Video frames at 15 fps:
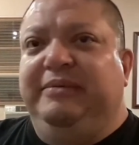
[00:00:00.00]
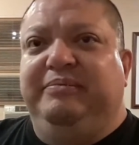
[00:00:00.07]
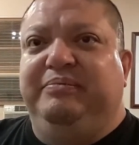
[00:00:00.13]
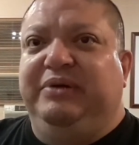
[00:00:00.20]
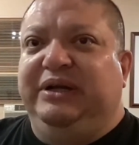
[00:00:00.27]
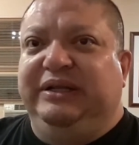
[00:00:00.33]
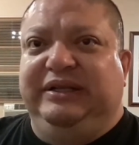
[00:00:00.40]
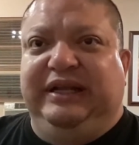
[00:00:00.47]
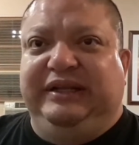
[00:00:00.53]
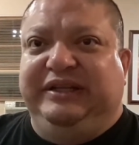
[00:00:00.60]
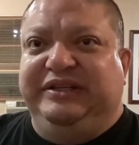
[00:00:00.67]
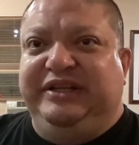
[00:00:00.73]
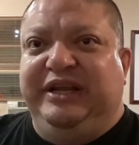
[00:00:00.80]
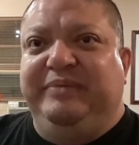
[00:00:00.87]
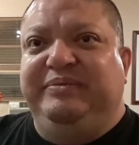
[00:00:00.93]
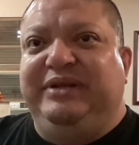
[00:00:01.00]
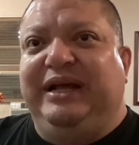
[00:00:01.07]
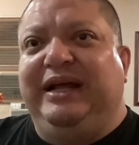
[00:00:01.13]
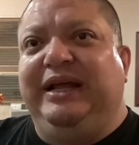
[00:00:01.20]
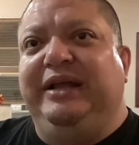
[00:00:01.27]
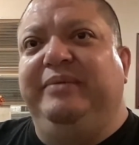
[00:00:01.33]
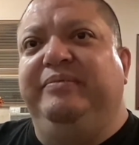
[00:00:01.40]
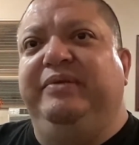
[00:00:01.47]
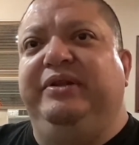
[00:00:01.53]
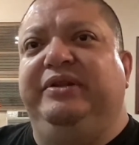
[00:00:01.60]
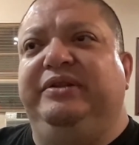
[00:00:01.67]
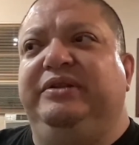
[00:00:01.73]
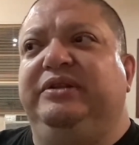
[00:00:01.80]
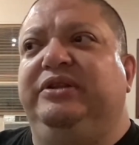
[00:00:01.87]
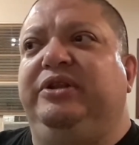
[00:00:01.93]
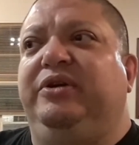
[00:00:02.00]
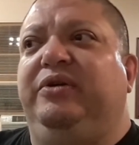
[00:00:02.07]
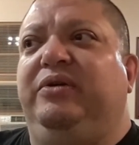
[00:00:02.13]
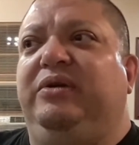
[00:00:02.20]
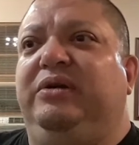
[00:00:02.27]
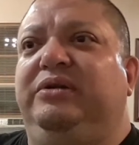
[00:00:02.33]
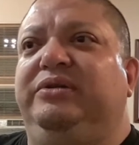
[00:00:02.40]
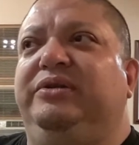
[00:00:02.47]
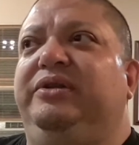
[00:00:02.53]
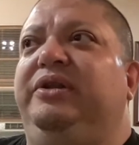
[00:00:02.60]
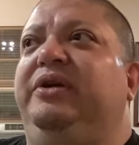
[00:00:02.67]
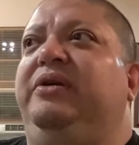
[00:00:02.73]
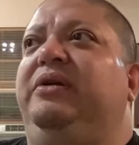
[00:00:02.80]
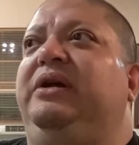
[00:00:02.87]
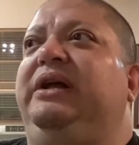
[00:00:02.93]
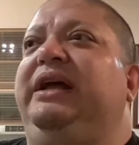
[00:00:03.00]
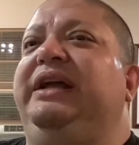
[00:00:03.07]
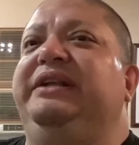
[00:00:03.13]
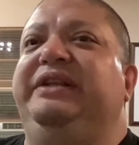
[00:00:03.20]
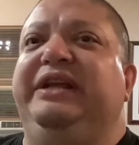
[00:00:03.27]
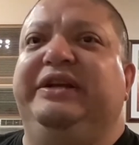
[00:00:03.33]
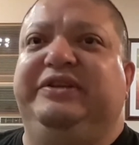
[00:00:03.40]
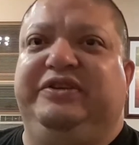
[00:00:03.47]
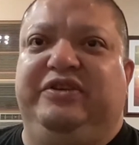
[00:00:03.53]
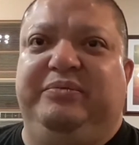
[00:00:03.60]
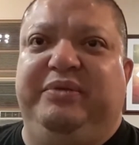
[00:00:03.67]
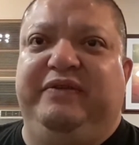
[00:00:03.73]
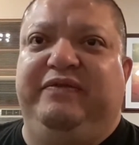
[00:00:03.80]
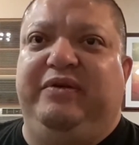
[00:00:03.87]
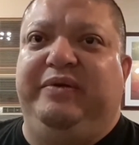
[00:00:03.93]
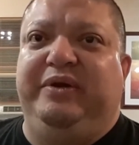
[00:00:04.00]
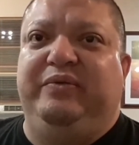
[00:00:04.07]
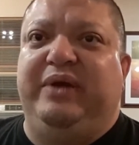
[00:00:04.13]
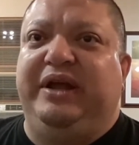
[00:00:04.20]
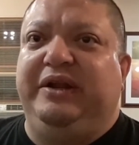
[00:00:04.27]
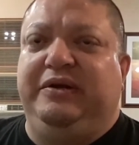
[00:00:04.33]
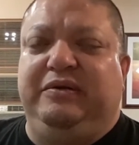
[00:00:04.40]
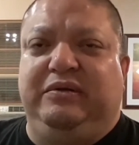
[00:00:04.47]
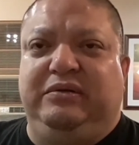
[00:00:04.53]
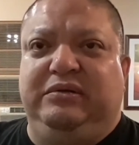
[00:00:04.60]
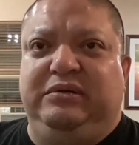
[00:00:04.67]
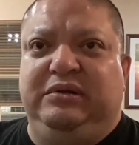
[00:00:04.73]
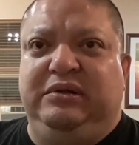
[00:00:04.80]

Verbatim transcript: But at the same time, their their uh, ideas can be very radical